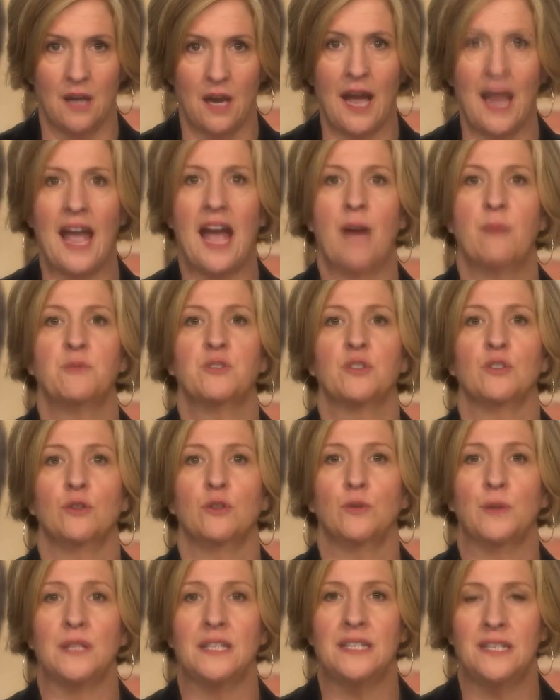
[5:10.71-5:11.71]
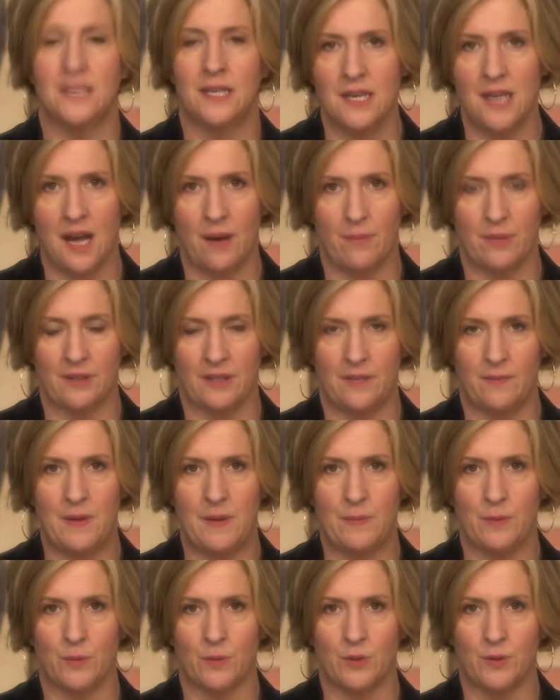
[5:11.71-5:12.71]
I absolutely did not believe
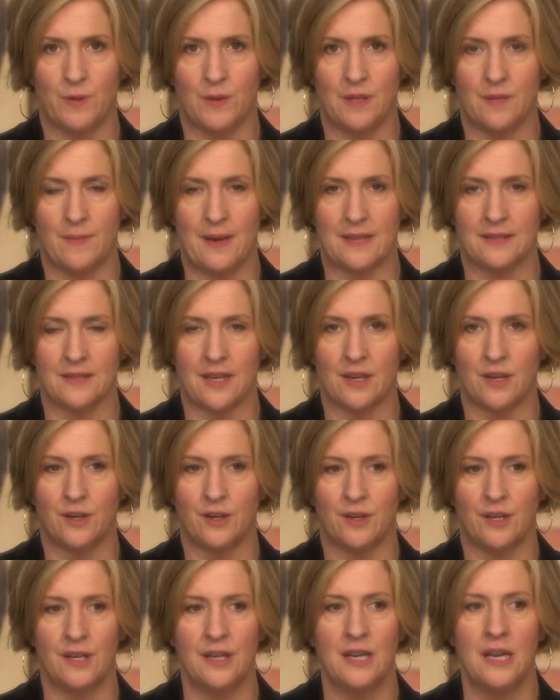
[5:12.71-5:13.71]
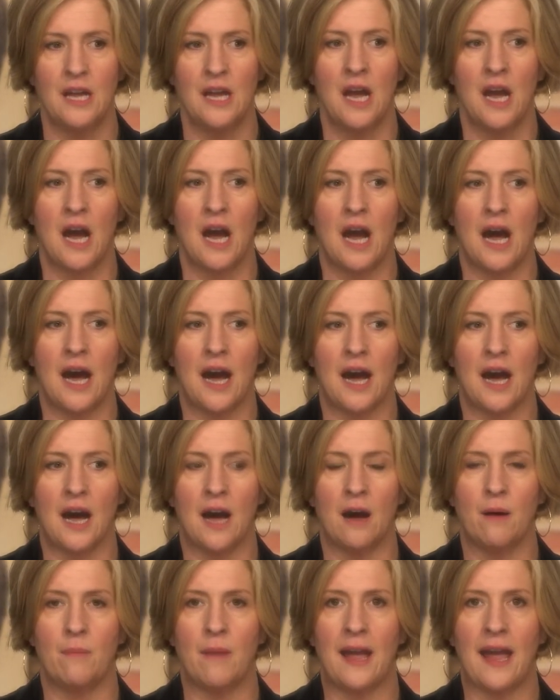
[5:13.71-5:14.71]
people were doing the best they could.
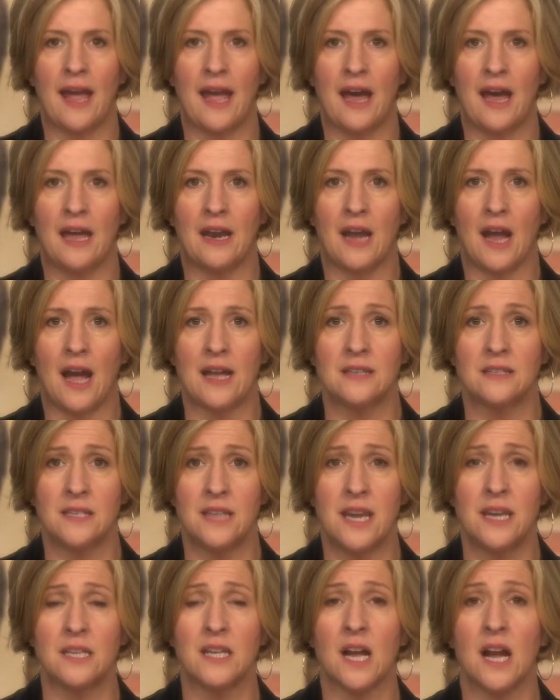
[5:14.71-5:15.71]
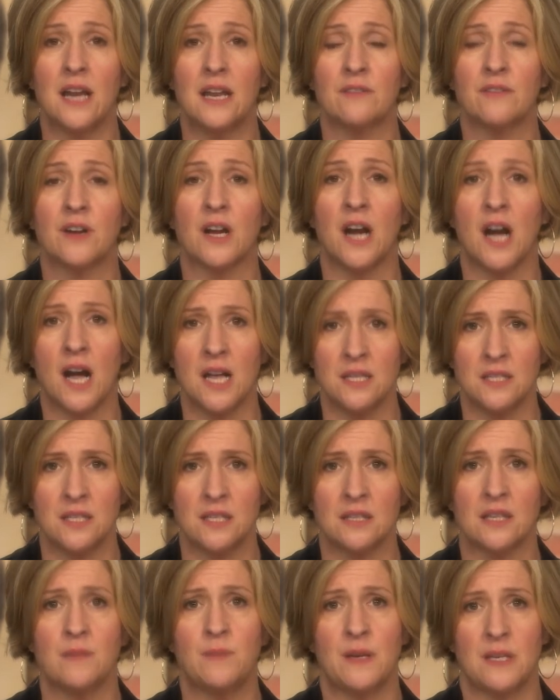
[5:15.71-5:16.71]
And I stayed kind of
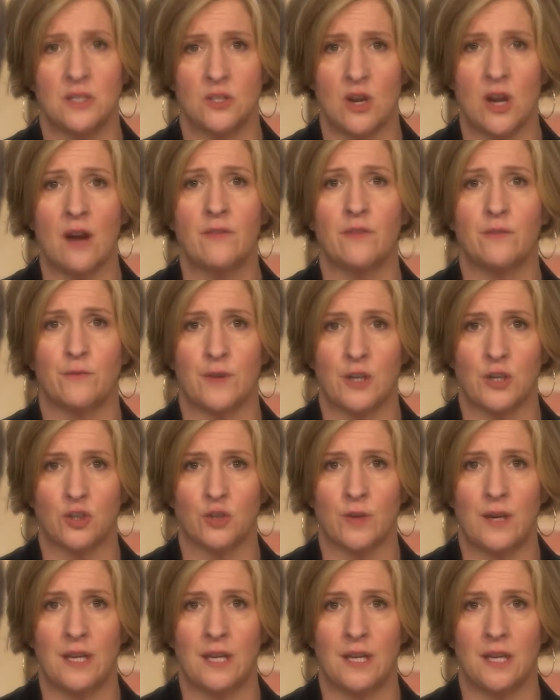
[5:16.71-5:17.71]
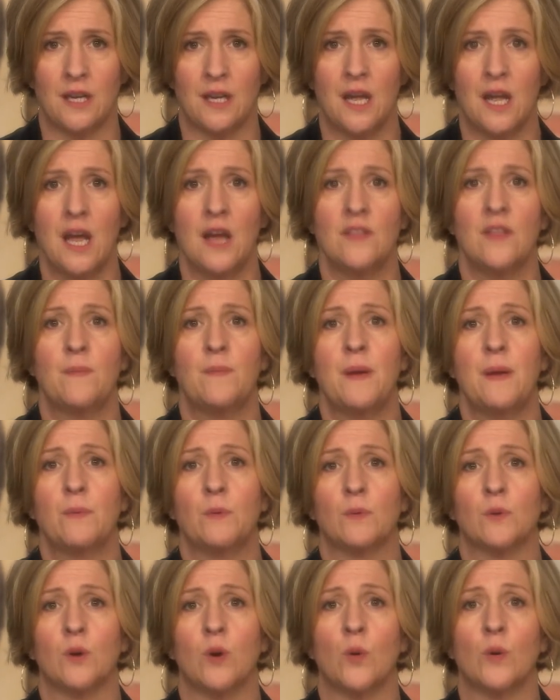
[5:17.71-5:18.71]
constantly pissed off and frustrated that
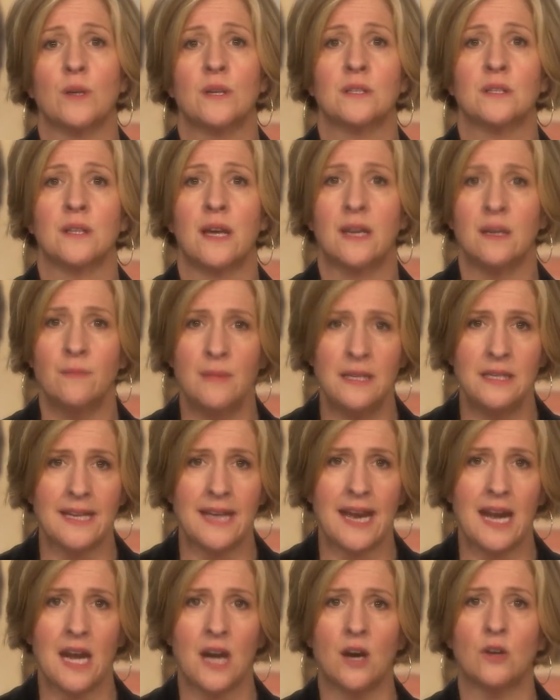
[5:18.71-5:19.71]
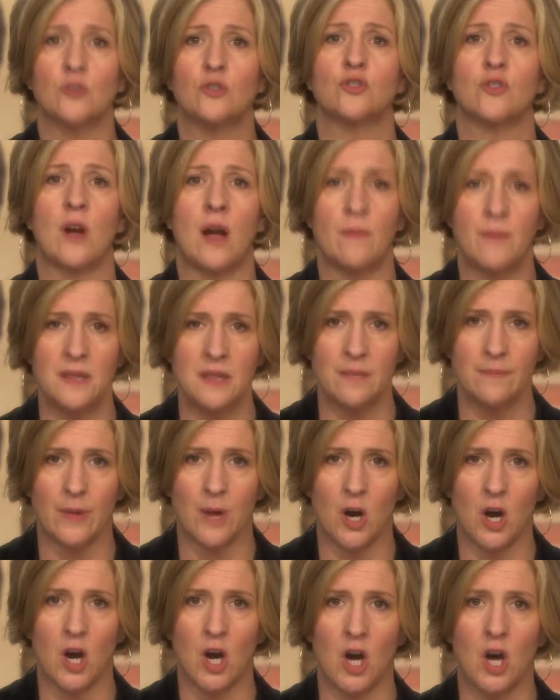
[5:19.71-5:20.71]
people were always letting me down, dropping the
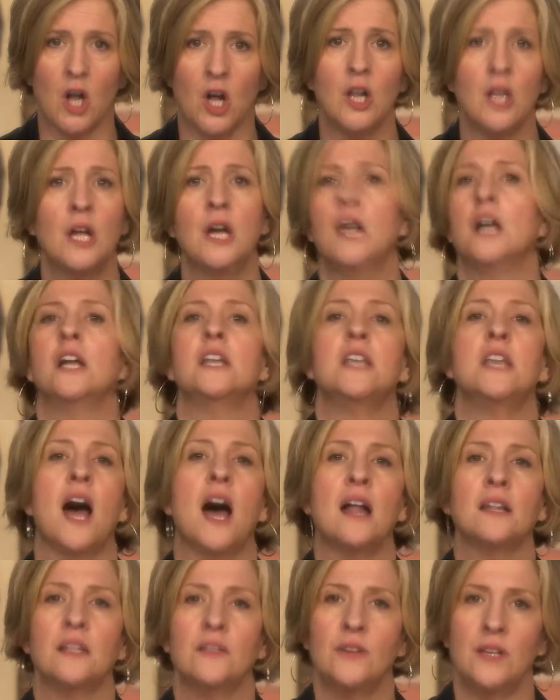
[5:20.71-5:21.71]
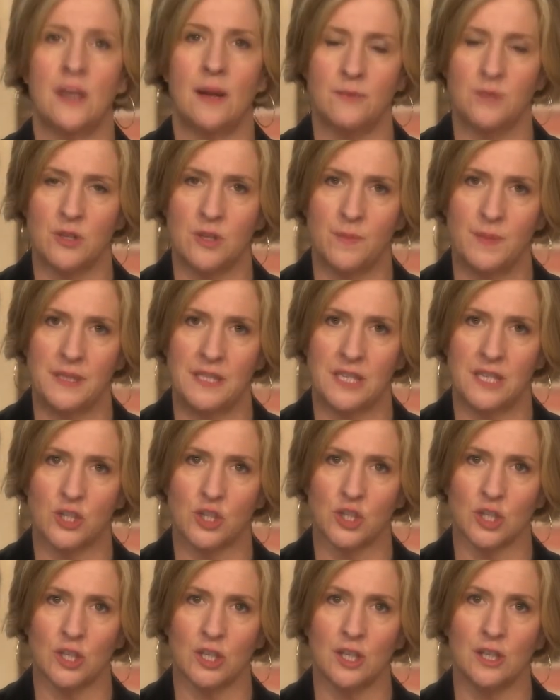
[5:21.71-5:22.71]
ball, not living up to the
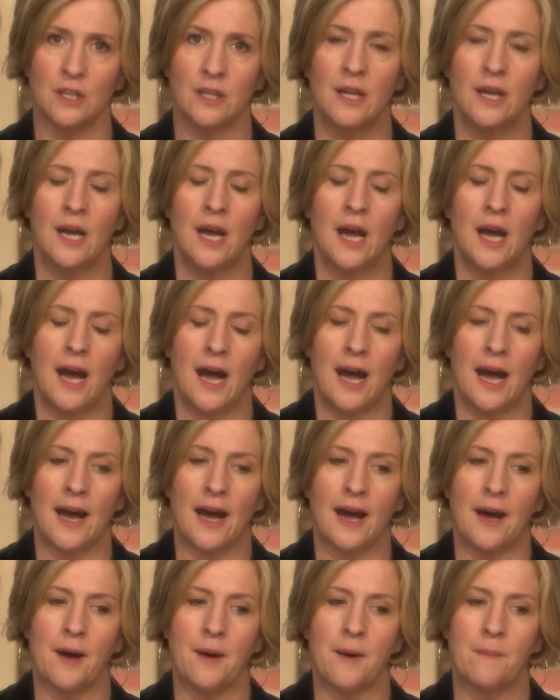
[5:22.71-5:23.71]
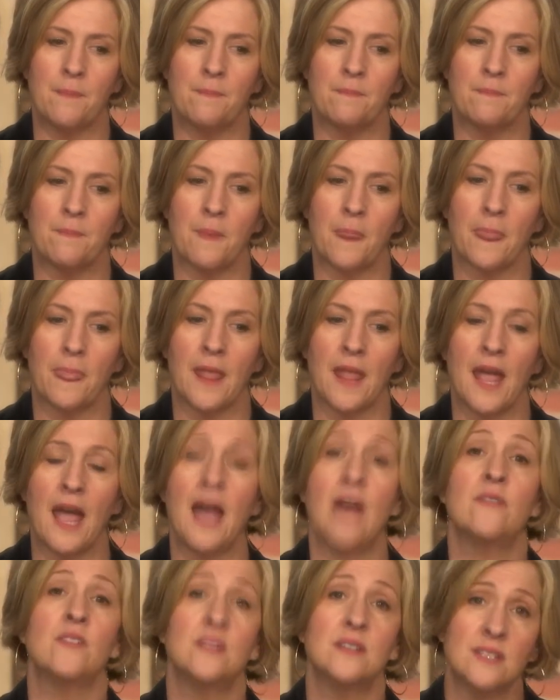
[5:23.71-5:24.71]
potential. And
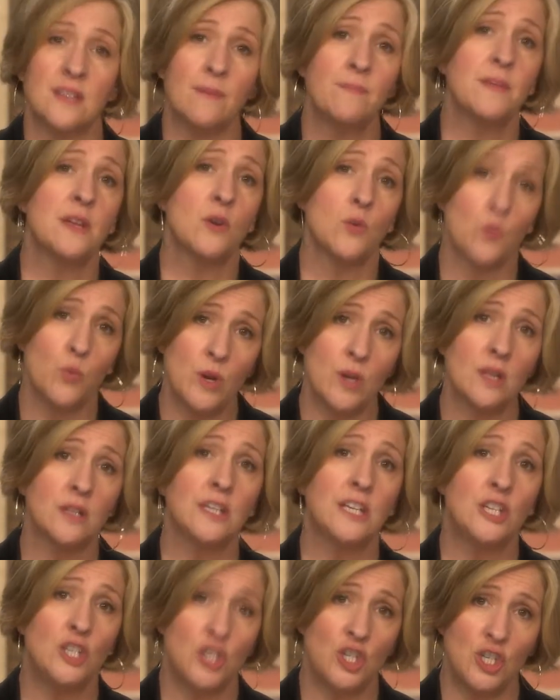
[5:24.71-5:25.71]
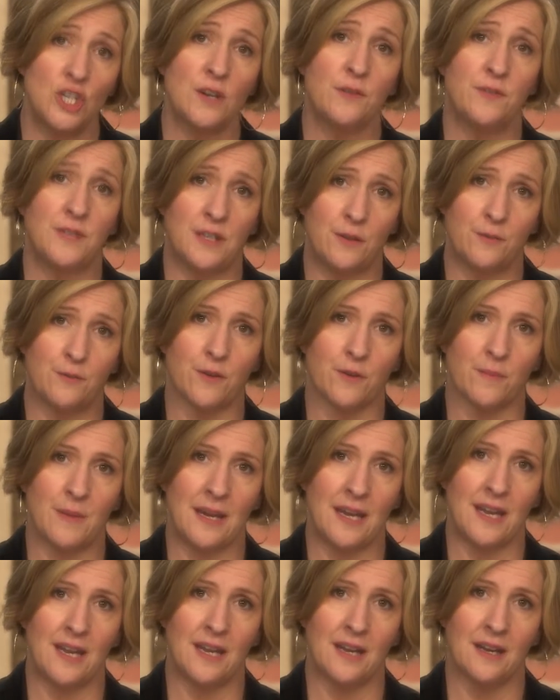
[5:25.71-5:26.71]
then something really shifted for
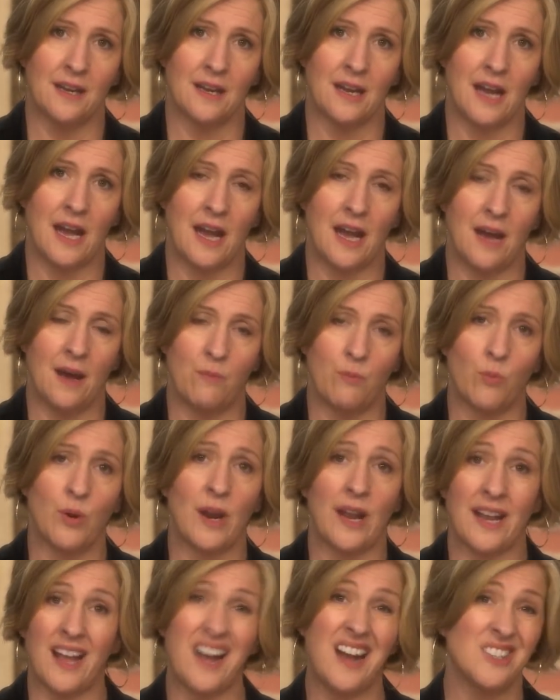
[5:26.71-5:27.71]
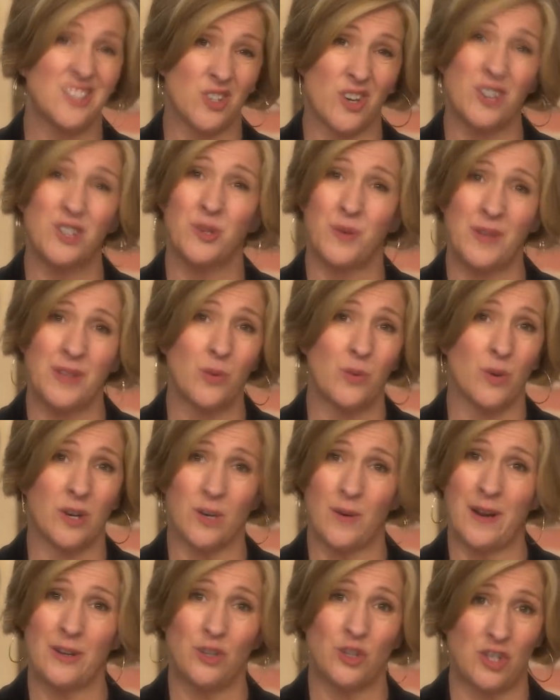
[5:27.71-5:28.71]
me when I started doing the
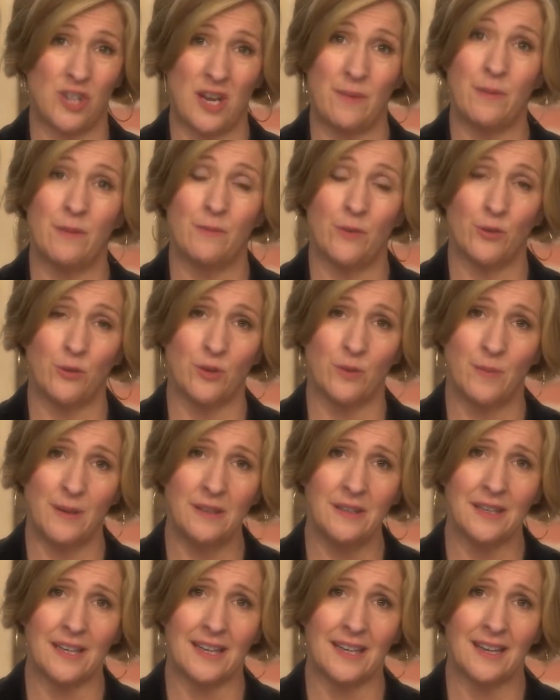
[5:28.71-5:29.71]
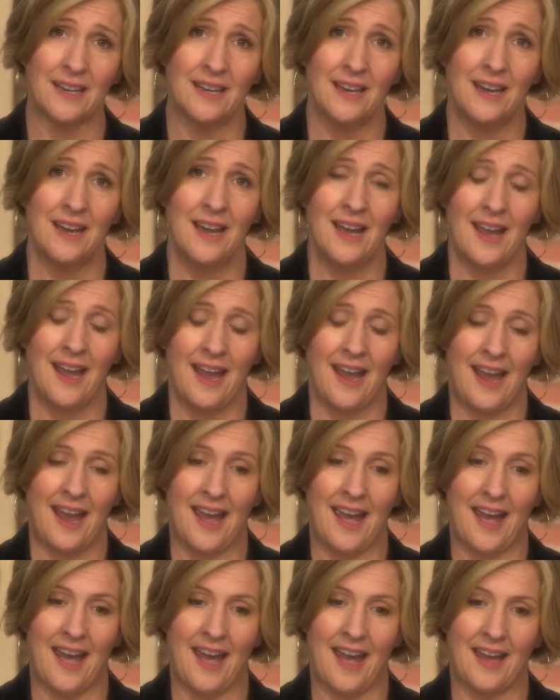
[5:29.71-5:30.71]
work around shame and vulnerability.
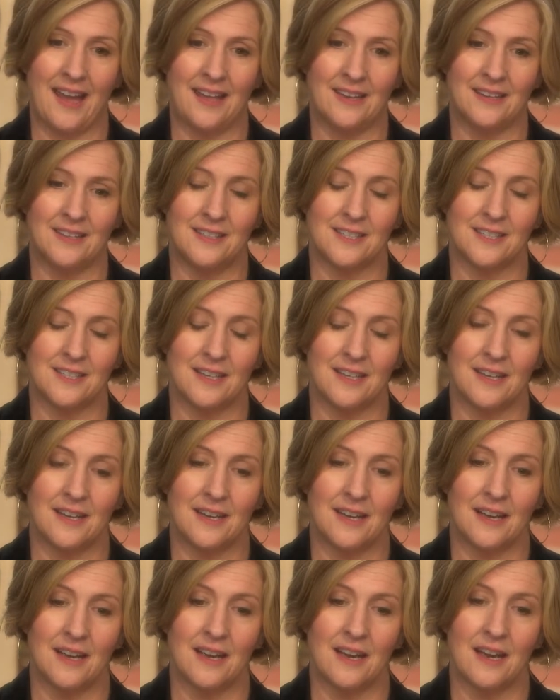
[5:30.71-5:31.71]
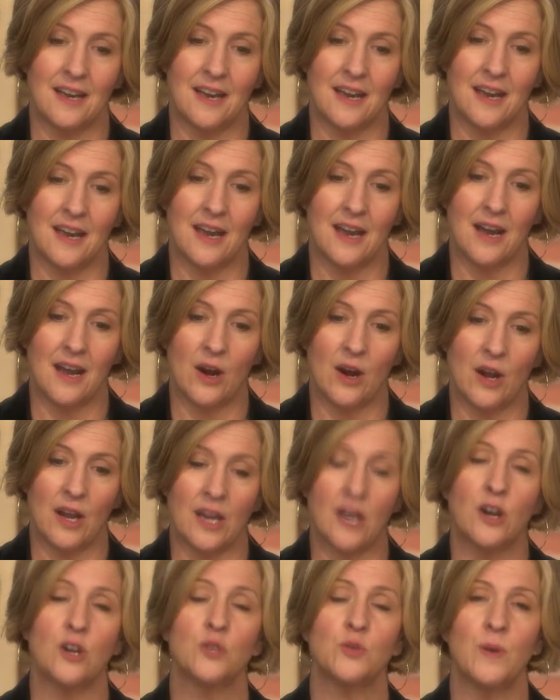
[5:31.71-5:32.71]
And
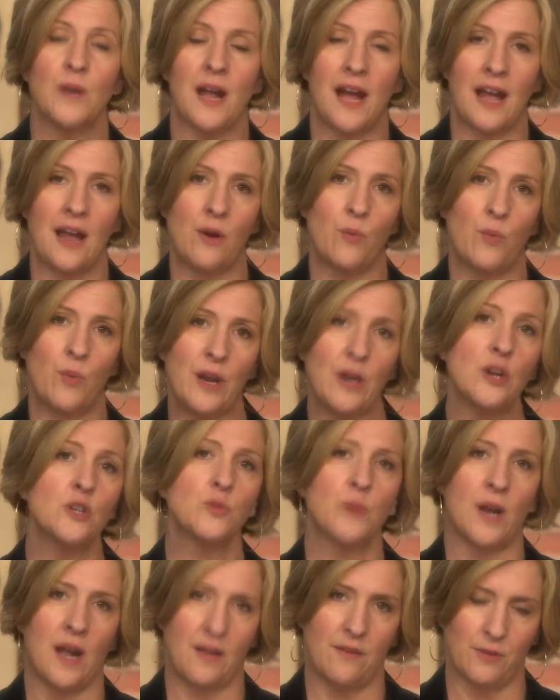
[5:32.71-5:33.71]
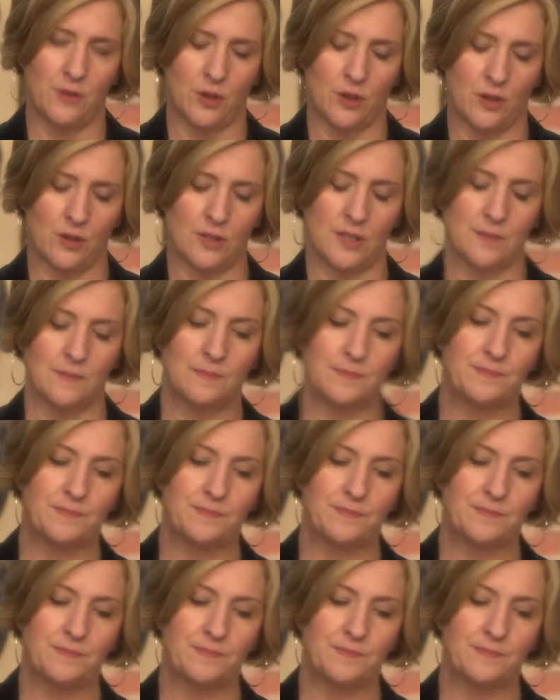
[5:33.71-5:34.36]
here's what I've learned.